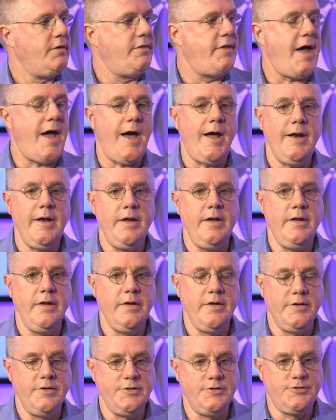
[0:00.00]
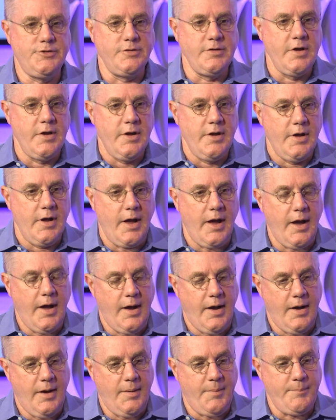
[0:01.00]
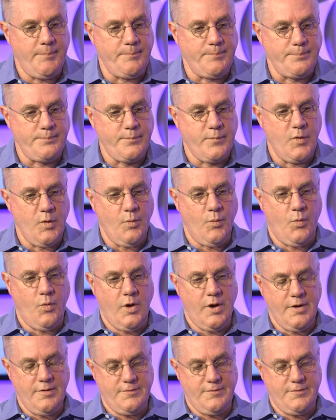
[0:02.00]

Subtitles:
That is one